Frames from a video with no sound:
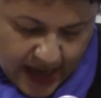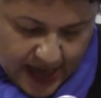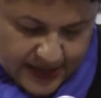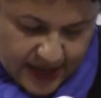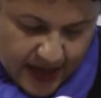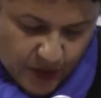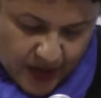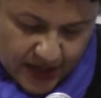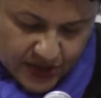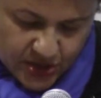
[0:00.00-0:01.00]
as I
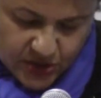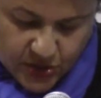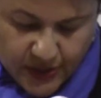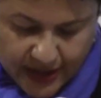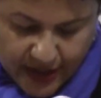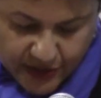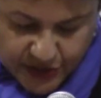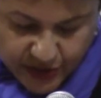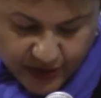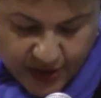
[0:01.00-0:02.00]
wait to
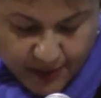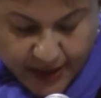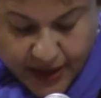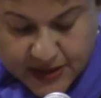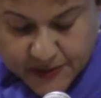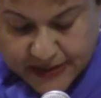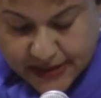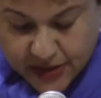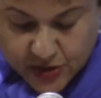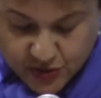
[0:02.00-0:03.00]
encounter my husband
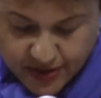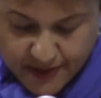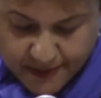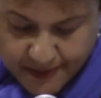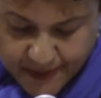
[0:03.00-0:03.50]
in a dream,